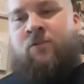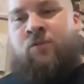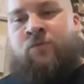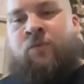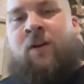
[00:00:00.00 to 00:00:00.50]

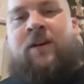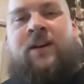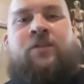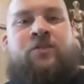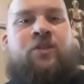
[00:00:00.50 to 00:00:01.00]

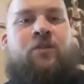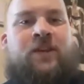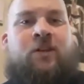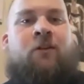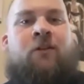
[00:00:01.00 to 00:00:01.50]
drawing too
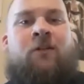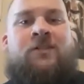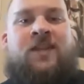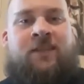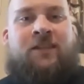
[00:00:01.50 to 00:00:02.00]
many
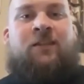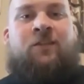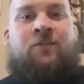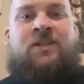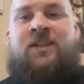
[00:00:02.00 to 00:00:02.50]
cards and then
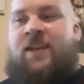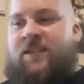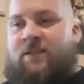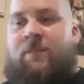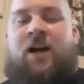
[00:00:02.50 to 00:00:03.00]
losing
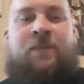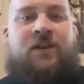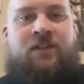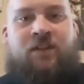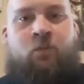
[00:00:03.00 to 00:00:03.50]
is, in my
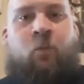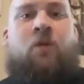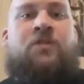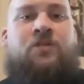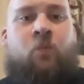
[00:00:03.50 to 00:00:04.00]
opinion, the
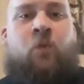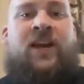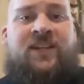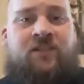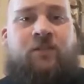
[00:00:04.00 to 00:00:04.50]
worst
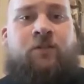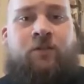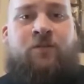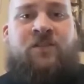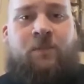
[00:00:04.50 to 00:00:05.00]
way to
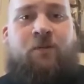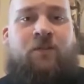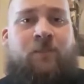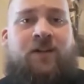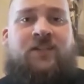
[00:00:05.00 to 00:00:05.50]
lose in the
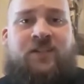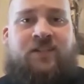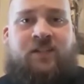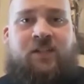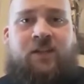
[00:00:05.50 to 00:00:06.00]
Pokemon
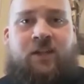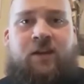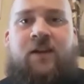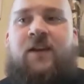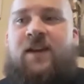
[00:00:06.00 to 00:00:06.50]
TCG.
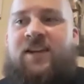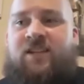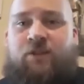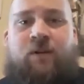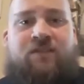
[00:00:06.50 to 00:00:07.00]
Is
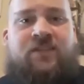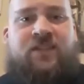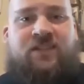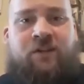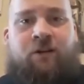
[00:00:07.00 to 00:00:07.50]
that you have
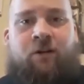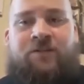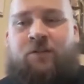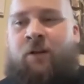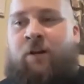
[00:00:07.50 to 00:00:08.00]
60
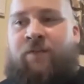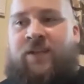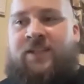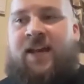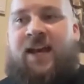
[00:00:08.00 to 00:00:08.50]
cards that are all
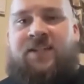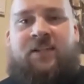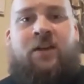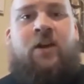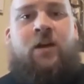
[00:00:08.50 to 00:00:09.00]

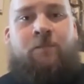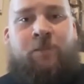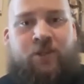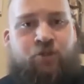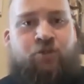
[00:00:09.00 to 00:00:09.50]
fantastic, but you